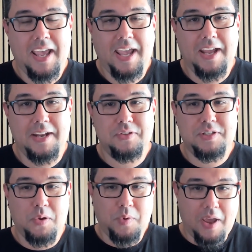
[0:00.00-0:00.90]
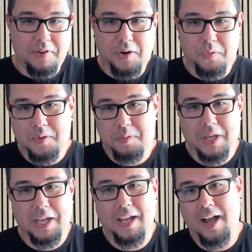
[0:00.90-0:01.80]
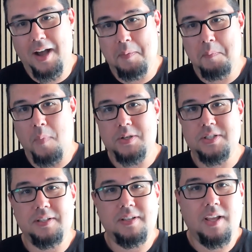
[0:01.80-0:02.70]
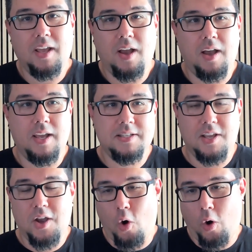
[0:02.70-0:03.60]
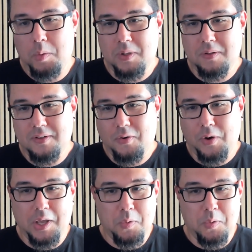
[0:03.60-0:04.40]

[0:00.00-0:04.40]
And today we have here with me Martin. Is it Heubel or